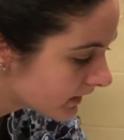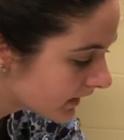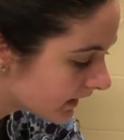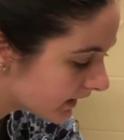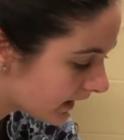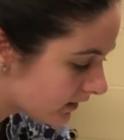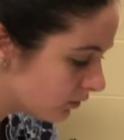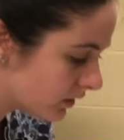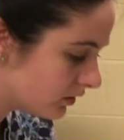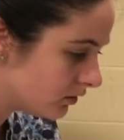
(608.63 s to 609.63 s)
And again,
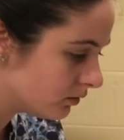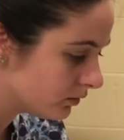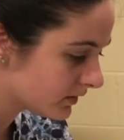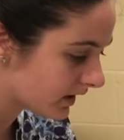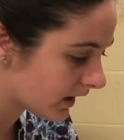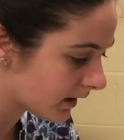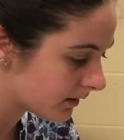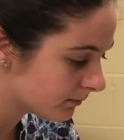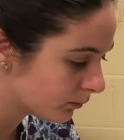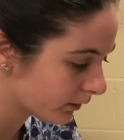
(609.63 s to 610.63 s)
you can use
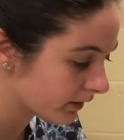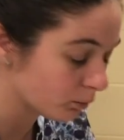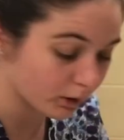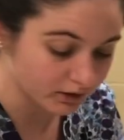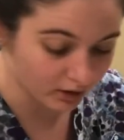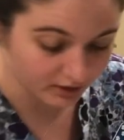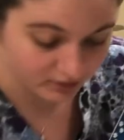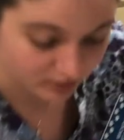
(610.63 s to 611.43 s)
more than one gauze